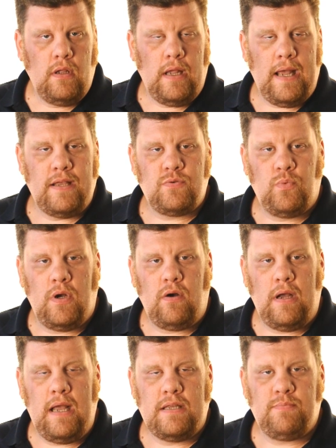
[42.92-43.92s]
as
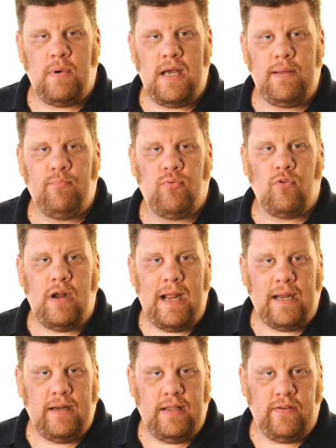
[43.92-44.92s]
well as my
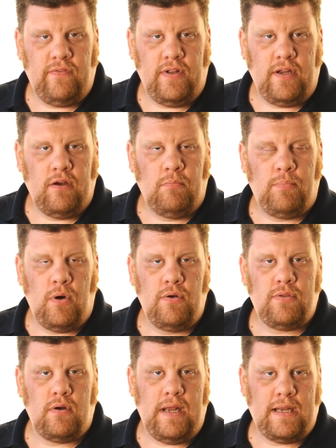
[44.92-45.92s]
bracketing video.
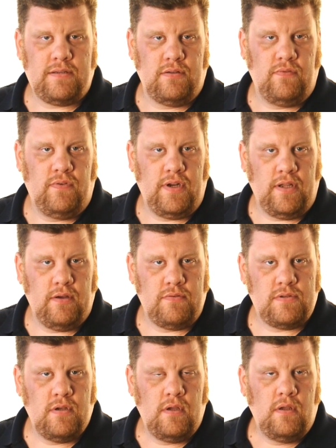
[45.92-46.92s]
Both are excellent
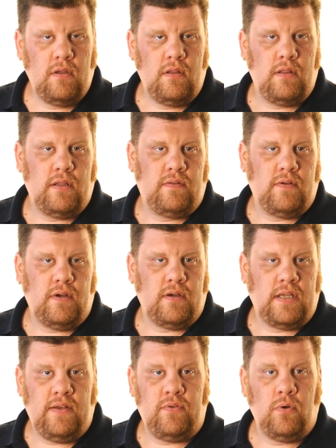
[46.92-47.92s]
videos that uh,
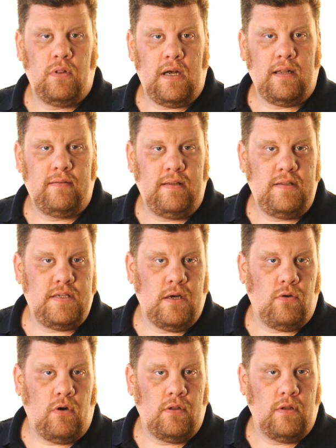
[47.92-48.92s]
give you a lot of
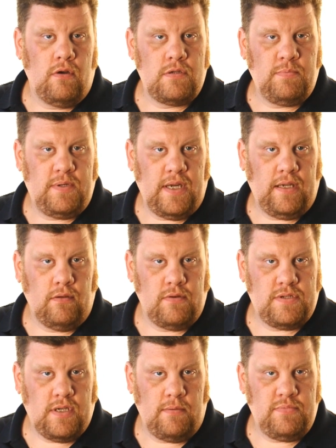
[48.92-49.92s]
detail on those particular
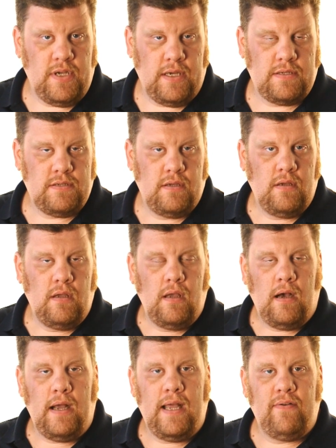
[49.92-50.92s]
subjects.
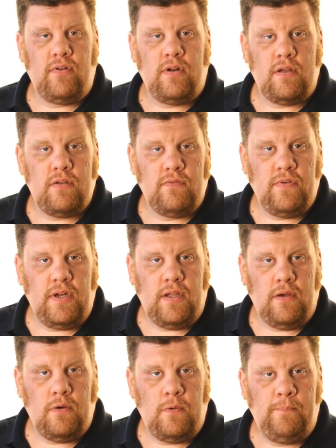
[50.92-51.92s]
I have another
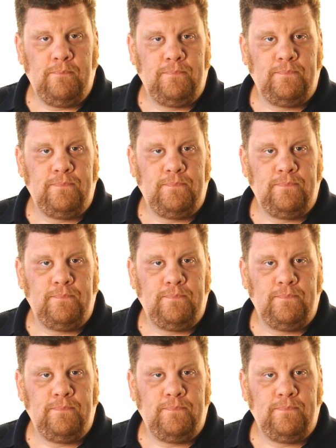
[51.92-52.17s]
video